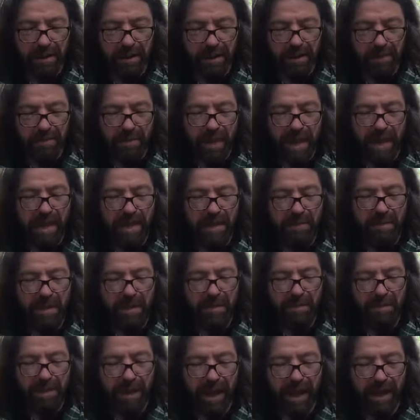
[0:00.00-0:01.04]
May he be
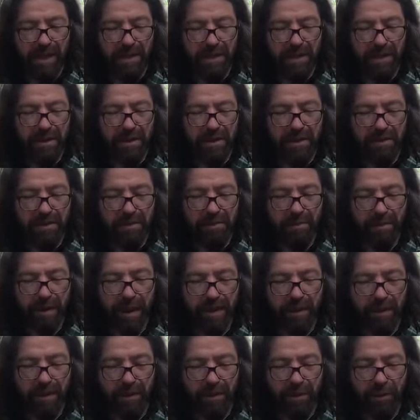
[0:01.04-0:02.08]
blessed by
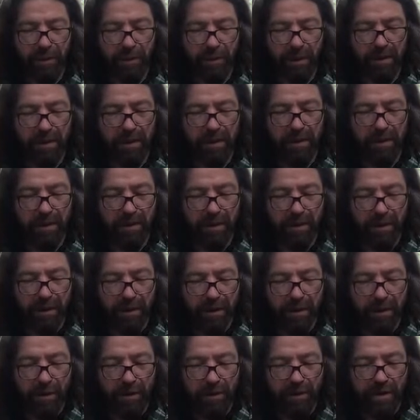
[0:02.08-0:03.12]
the Lord,
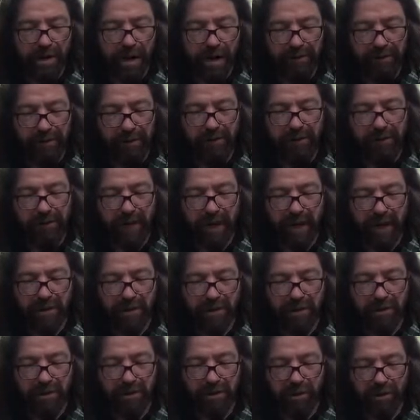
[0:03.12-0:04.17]
who never
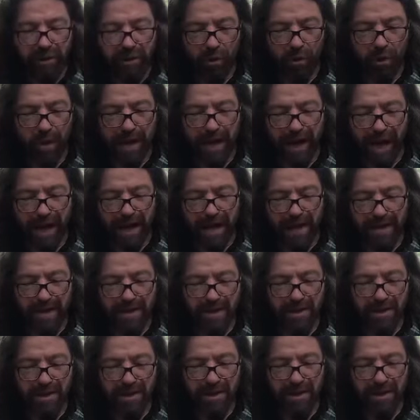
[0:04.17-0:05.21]
fails to show
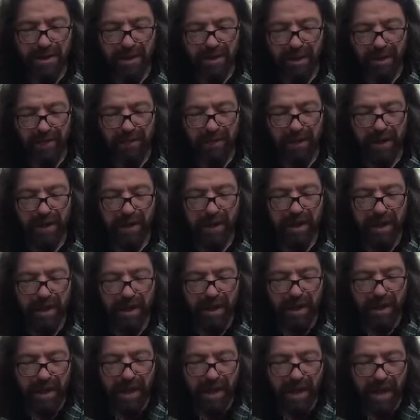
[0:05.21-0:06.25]
kindness to the living
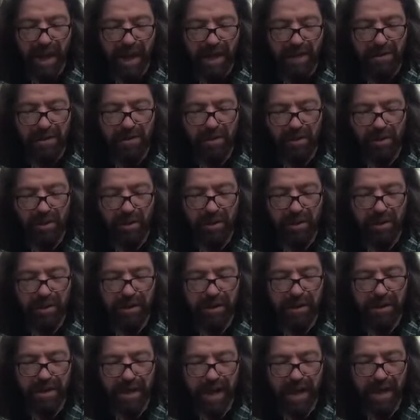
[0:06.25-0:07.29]
and to the
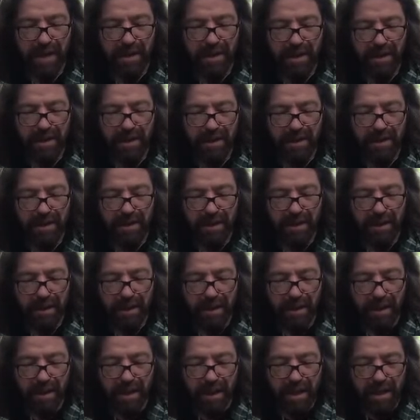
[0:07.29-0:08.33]
dead.
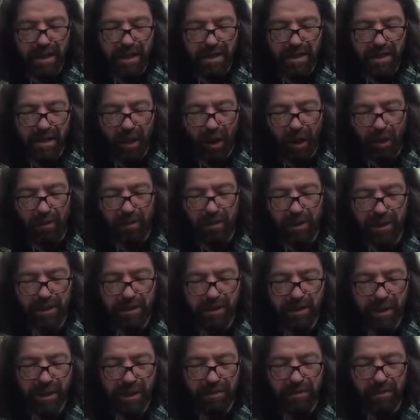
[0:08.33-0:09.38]
Naomi
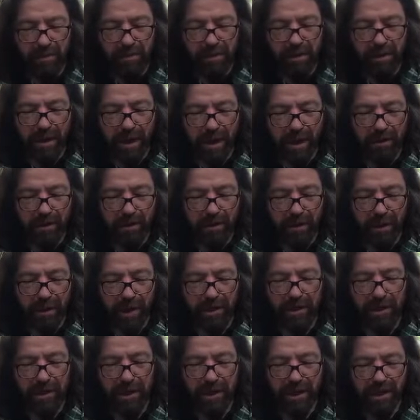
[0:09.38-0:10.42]
explained to her daughter-in-law,
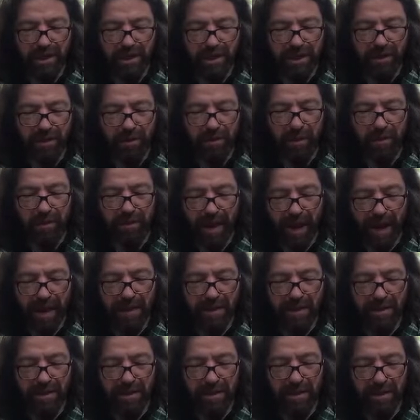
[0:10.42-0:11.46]
she continued, the man
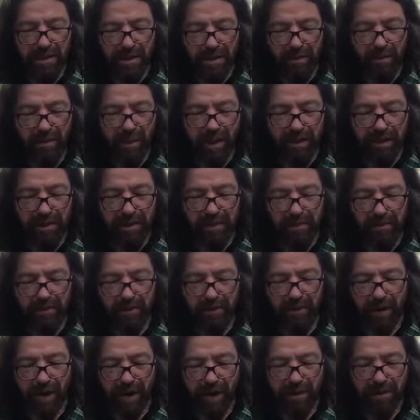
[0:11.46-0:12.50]
is a near relative
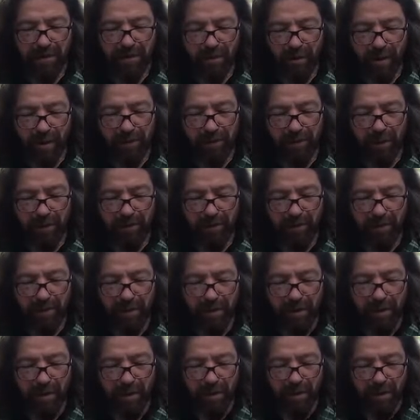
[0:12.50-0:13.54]
of ours, one
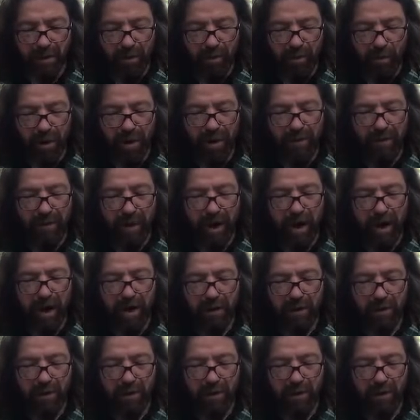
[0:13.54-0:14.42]
of our